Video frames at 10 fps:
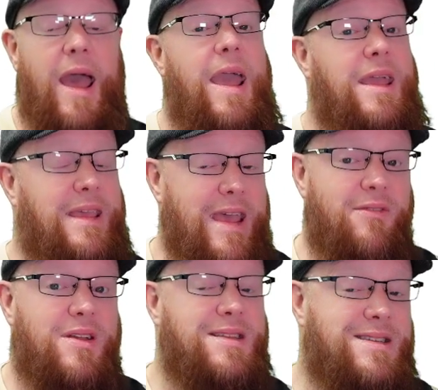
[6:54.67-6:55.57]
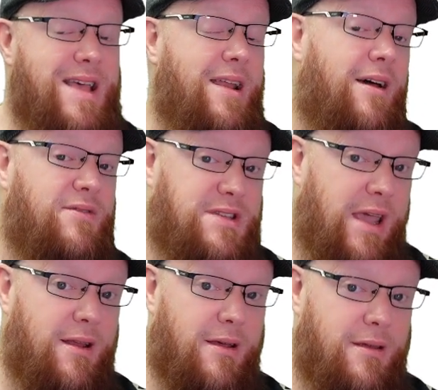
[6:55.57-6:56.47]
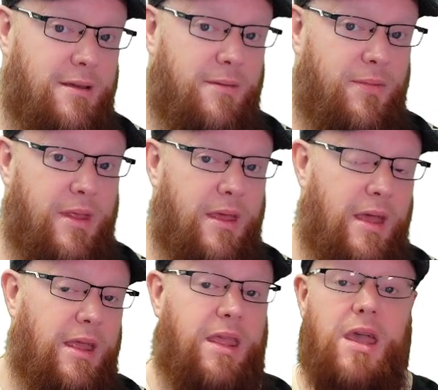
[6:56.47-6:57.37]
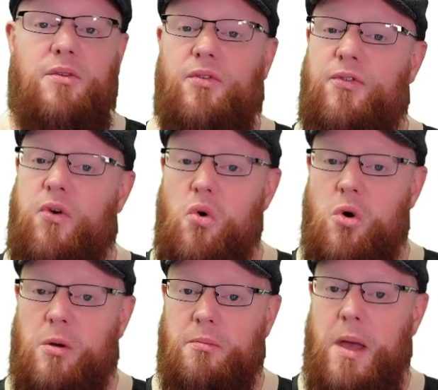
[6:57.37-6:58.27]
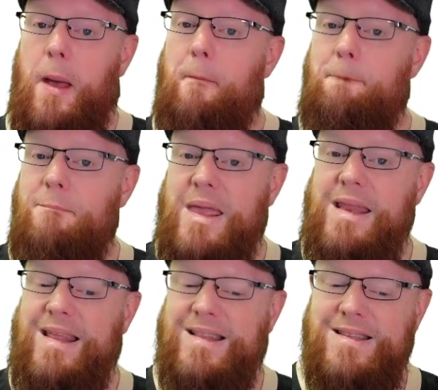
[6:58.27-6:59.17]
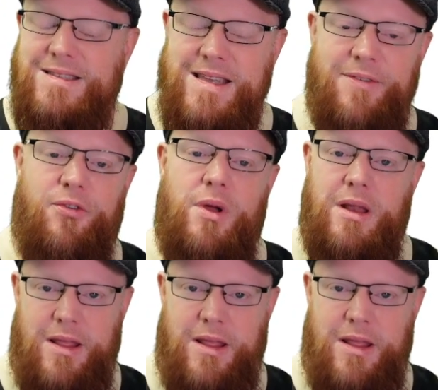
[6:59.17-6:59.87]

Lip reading: A given set of data can form many different